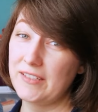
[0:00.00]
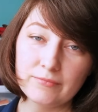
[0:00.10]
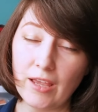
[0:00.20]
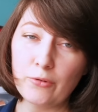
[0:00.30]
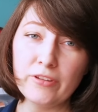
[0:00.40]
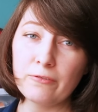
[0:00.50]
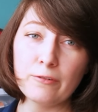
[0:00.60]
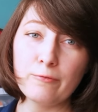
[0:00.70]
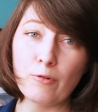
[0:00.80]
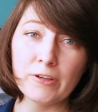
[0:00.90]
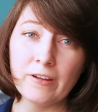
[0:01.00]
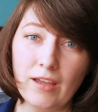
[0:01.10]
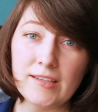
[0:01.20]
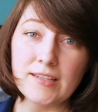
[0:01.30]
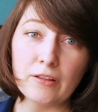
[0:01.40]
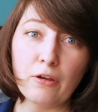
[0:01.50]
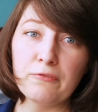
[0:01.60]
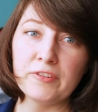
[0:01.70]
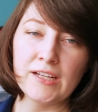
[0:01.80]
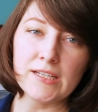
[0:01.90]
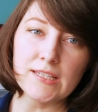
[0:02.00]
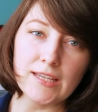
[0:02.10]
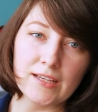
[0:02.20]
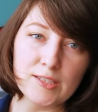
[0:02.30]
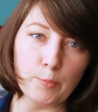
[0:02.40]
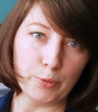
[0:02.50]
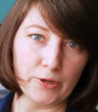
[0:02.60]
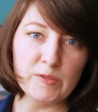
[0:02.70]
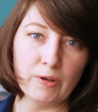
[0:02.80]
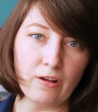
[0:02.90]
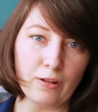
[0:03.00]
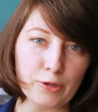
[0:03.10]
I could never afford a set of 96 Prismacolor